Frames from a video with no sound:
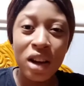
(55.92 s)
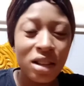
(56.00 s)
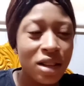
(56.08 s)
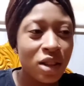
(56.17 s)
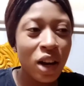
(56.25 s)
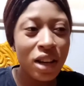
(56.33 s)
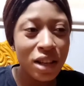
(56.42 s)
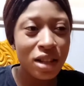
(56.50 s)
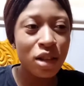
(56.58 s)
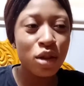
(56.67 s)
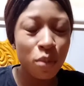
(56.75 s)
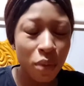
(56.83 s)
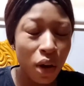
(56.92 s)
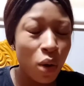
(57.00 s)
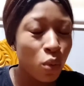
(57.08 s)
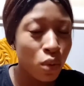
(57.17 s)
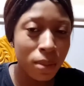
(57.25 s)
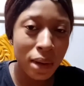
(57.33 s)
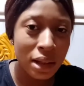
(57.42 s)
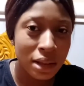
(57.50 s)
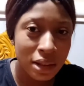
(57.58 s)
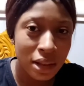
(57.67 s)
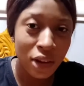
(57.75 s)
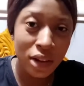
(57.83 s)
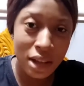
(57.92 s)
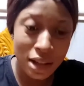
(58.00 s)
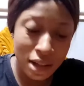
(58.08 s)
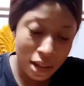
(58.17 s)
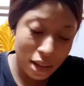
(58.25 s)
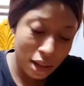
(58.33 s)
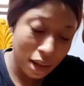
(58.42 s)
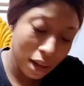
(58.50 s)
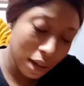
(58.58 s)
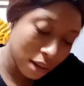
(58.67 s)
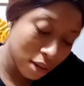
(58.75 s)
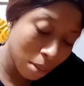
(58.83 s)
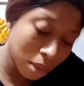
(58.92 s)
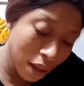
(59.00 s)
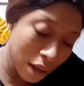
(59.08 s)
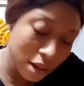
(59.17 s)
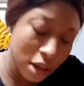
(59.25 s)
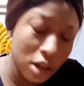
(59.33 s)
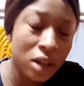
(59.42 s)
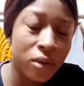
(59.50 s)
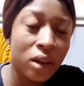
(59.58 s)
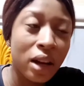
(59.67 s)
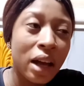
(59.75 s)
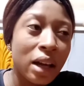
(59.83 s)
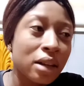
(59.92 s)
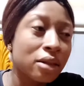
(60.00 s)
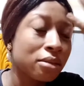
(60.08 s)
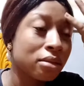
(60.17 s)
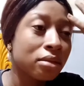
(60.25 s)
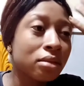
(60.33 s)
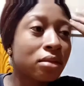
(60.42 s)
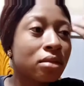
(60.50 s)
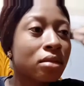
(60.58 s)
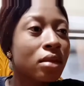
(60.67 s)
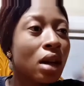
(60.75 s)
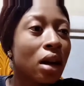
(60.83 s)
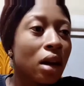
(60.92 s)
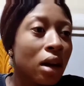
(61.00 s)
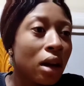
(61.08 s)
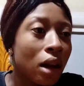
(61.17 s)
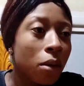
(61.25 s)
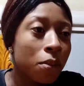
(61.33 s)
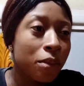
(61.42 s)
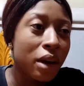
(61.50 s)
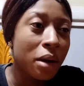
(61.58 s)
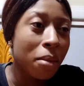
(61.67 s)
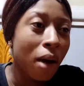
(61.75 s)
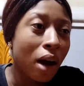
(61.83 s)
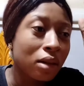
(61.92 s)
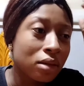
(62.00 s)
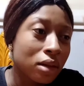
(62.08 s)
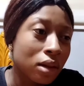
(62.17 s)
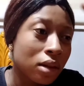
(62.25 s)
it is not easy to be a woman. Honestly, like, sometimes I just feel like, let me be a man.